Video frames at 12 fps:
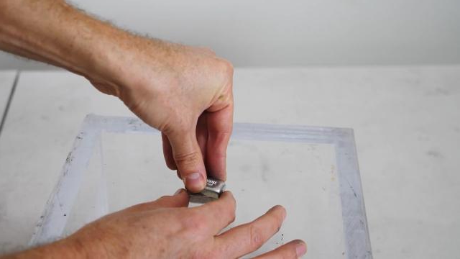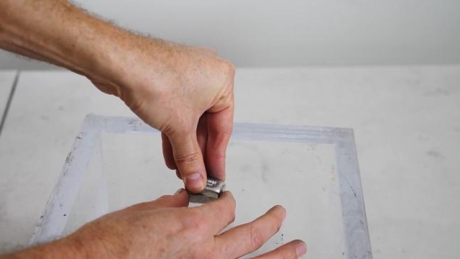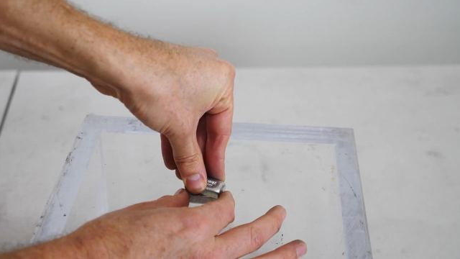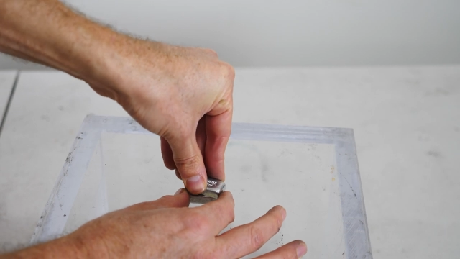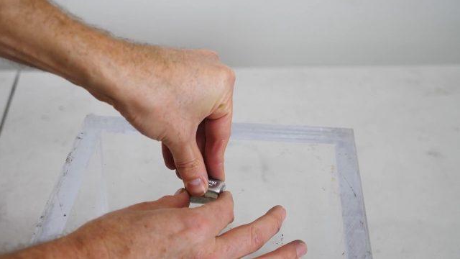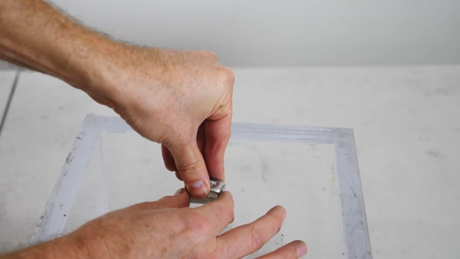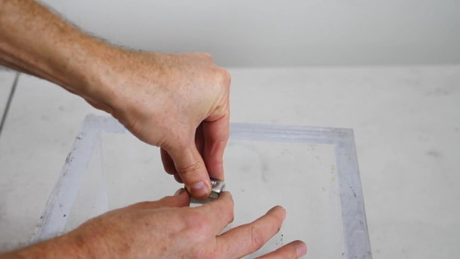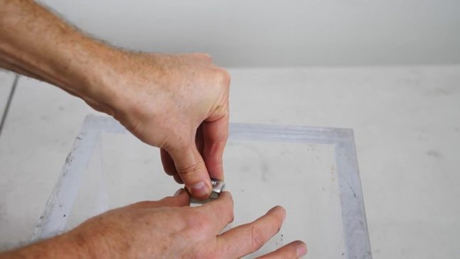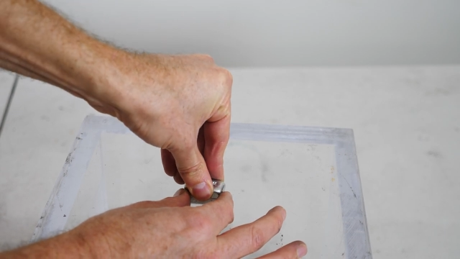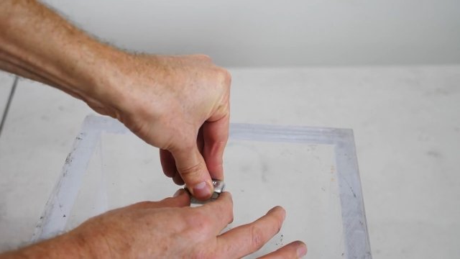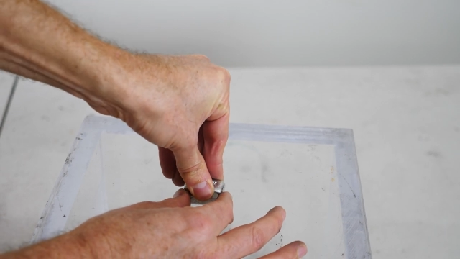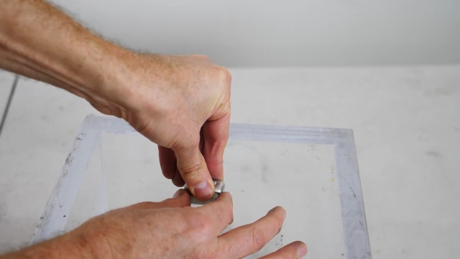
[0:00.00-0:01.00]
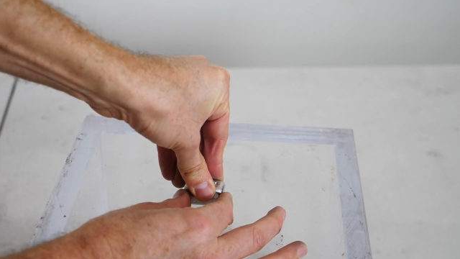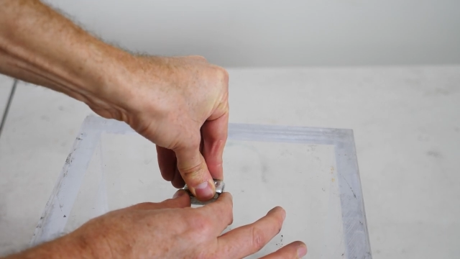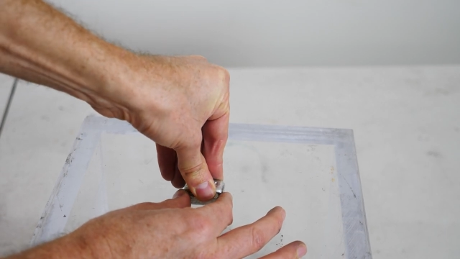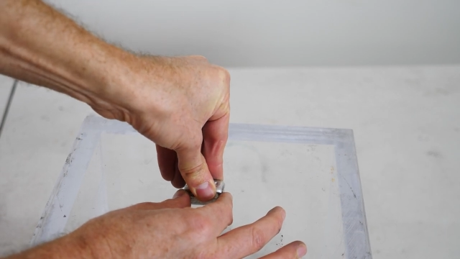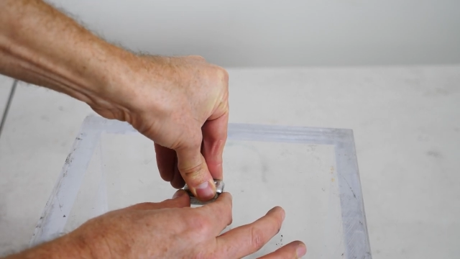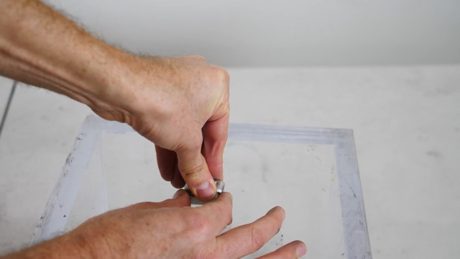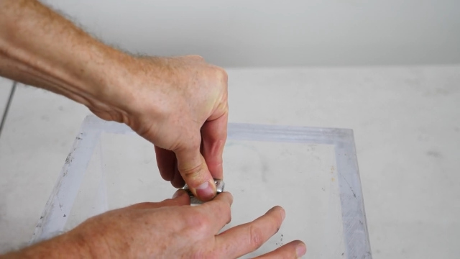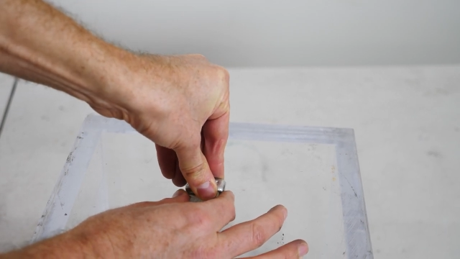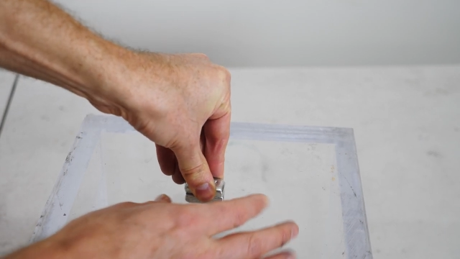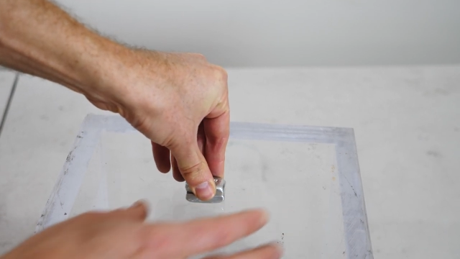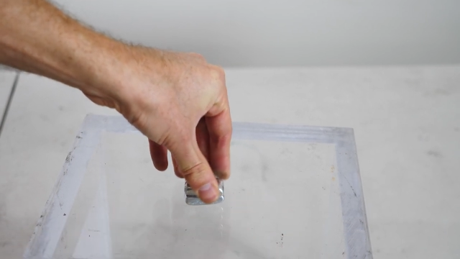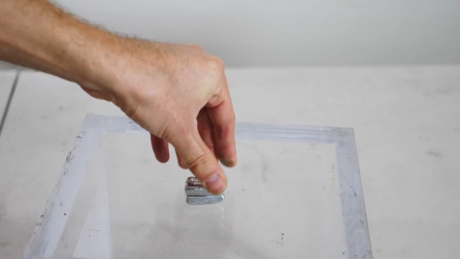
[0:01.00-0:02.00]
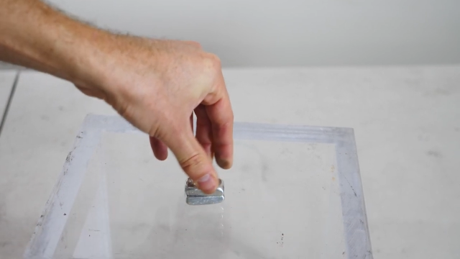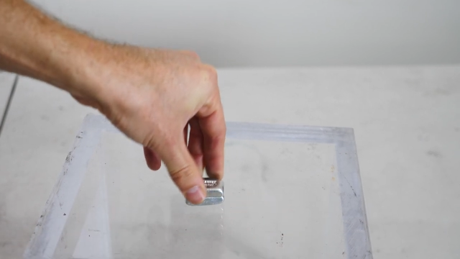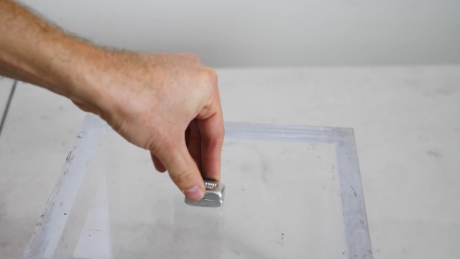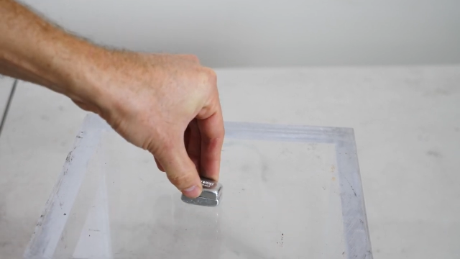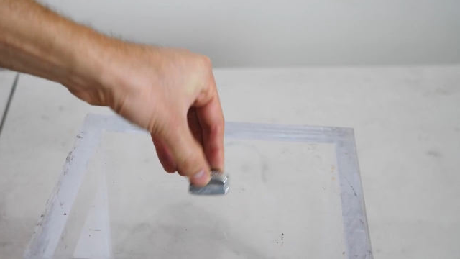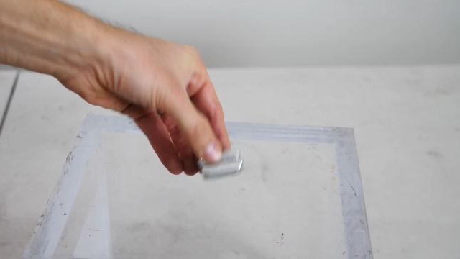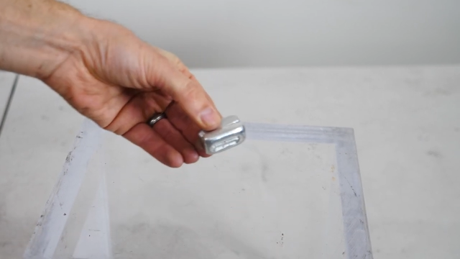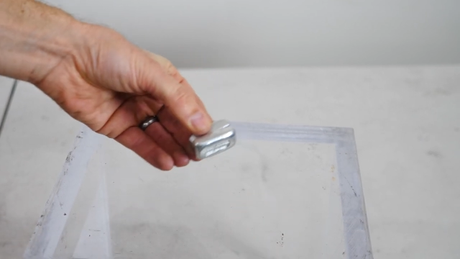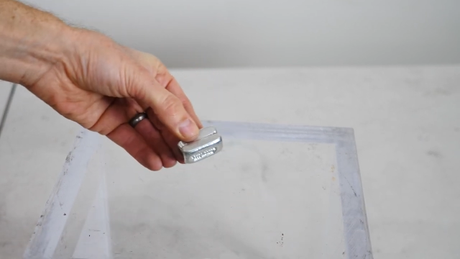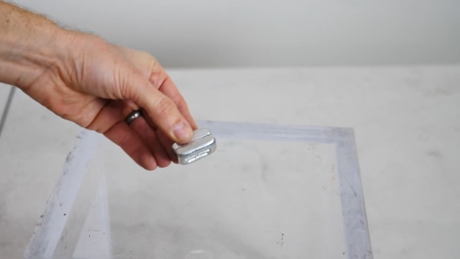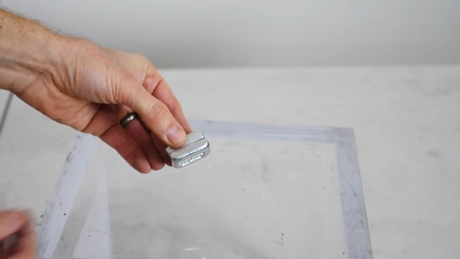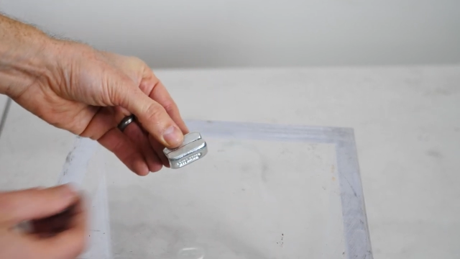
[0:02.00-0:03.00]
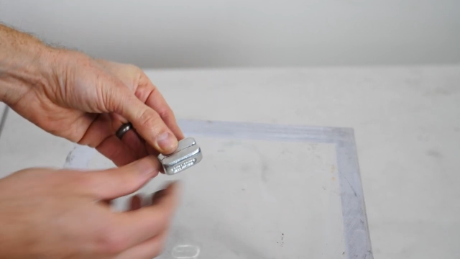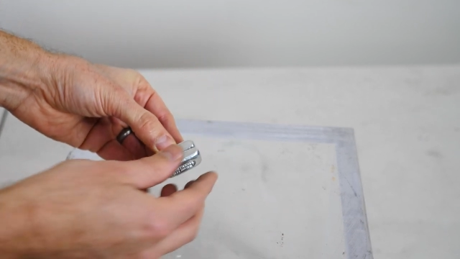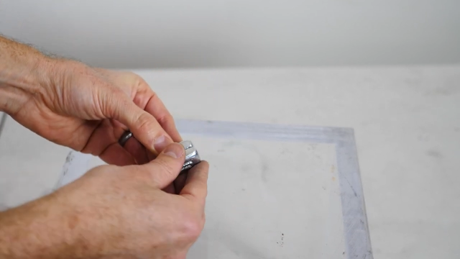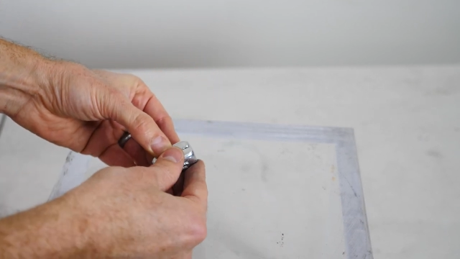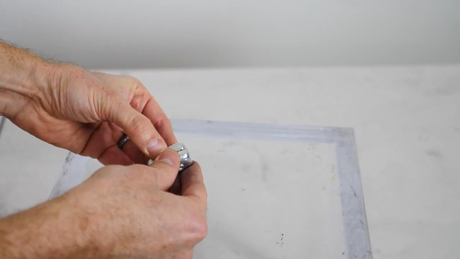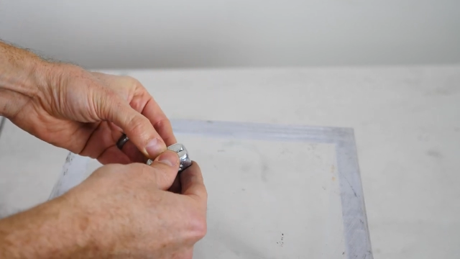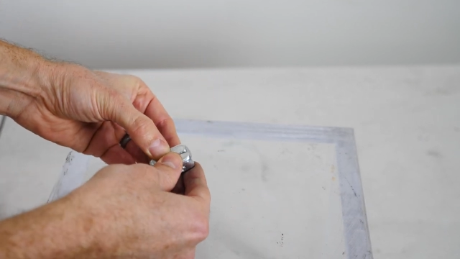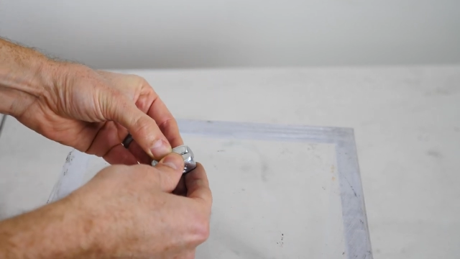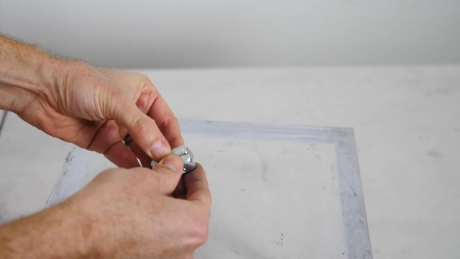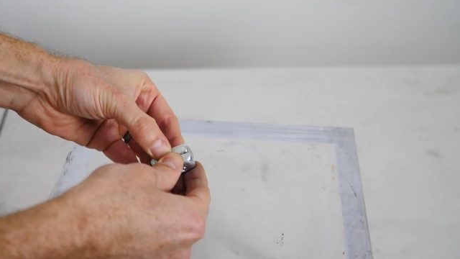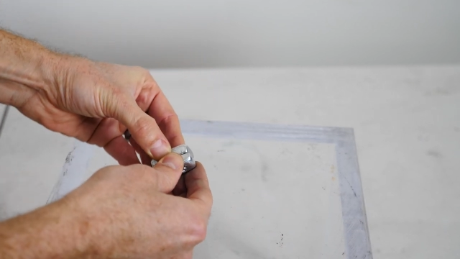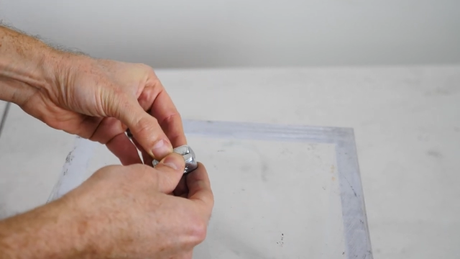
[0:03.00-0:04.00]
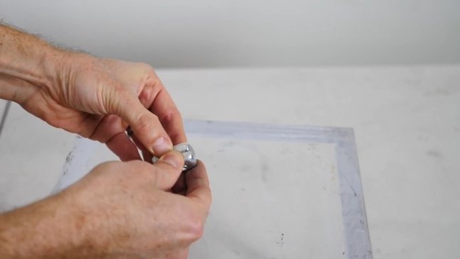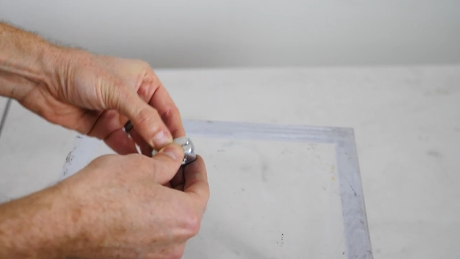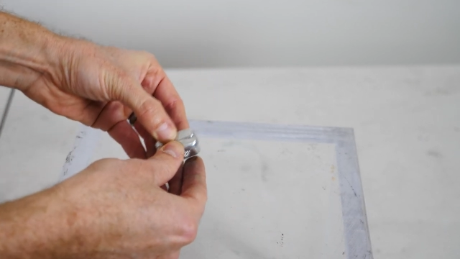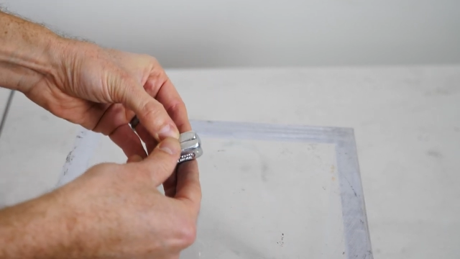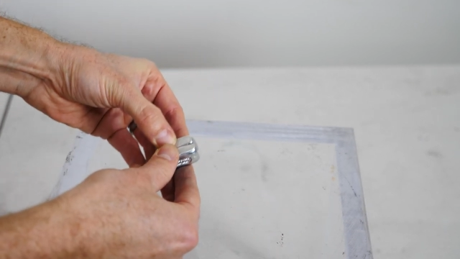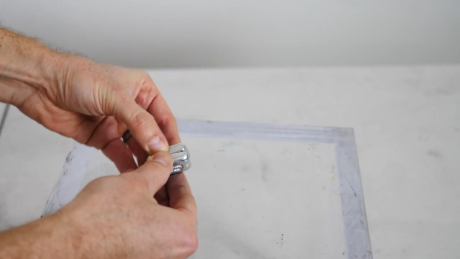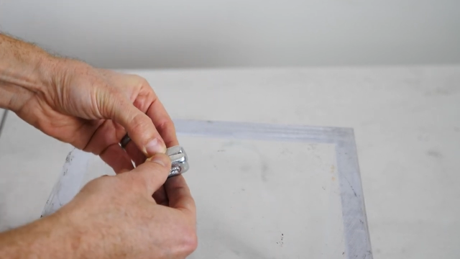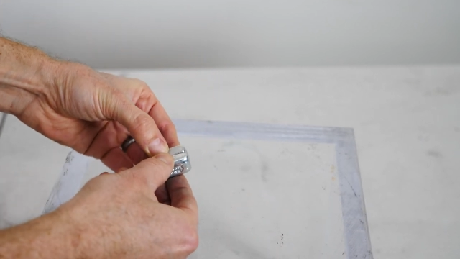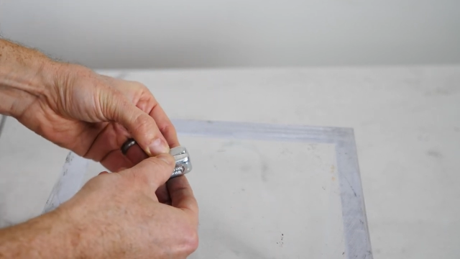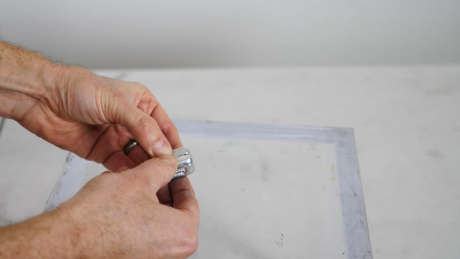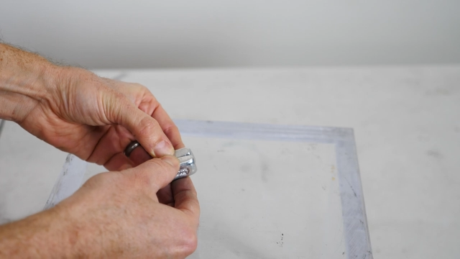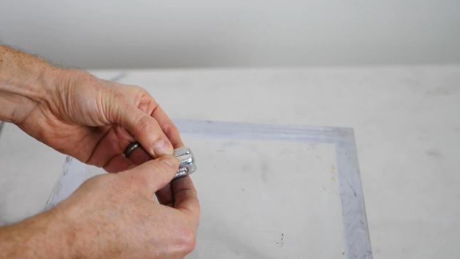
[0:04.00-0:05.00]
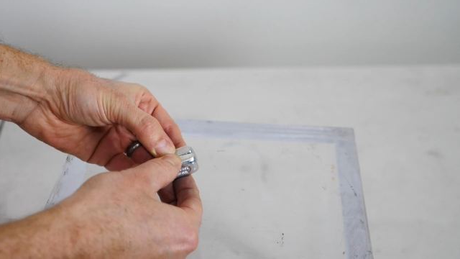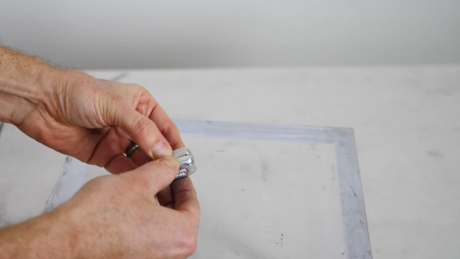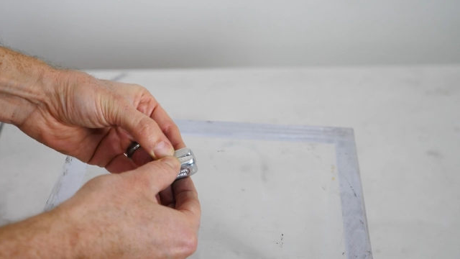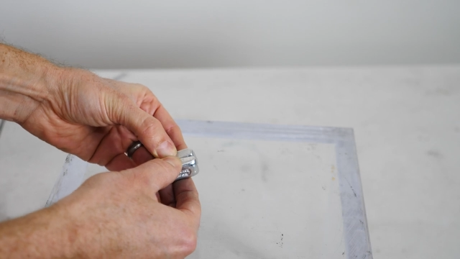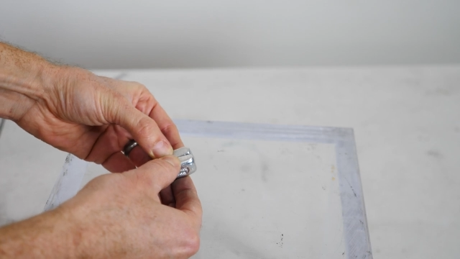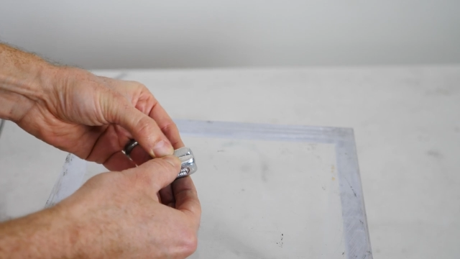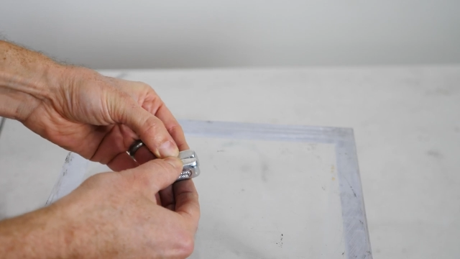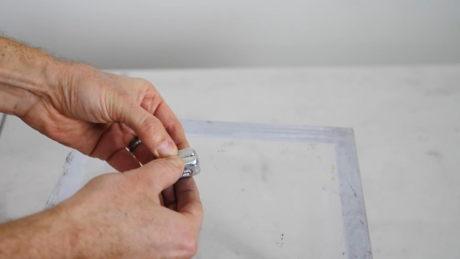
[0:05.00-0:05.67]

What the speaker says: [unreadable: no face in view]